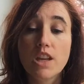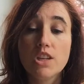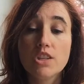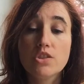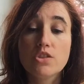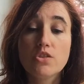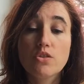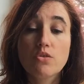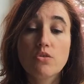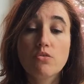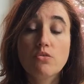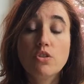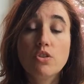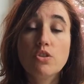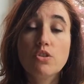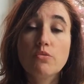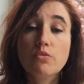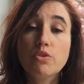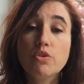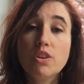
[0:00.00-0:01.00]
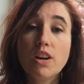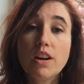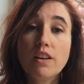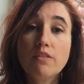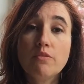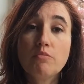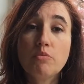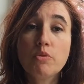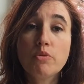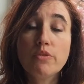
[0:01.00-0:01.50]
So when you
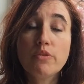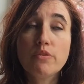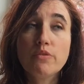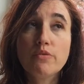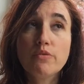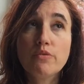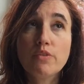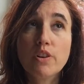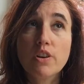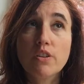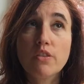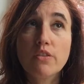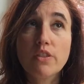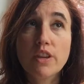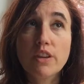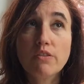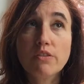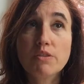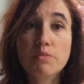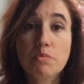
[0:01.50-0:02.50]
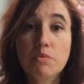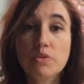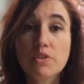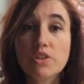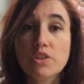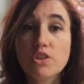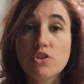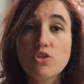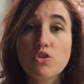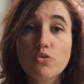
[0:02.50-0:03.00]
have both of their
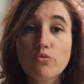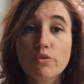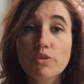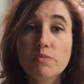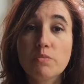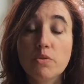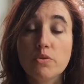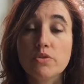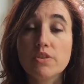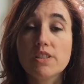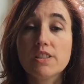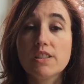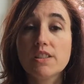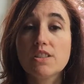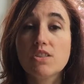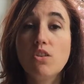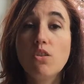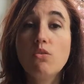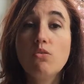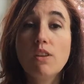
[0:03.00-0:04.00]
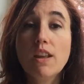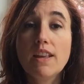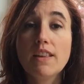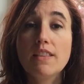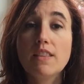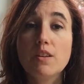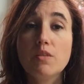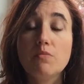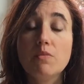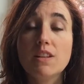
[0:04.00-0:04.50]
responses and your responses, collate
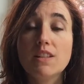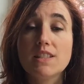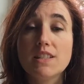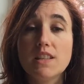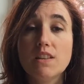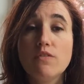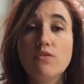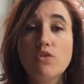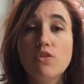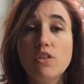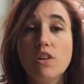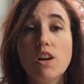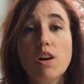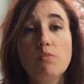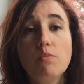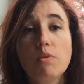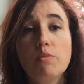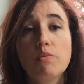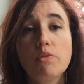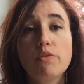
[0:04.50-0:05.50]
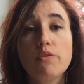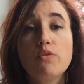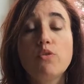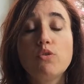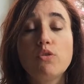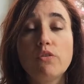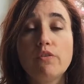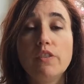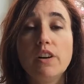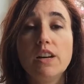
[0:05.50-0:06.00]
them and see if you can come up with
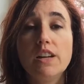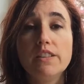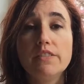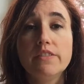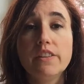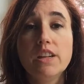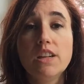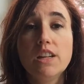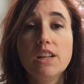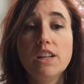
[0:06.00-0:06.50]
4 or 5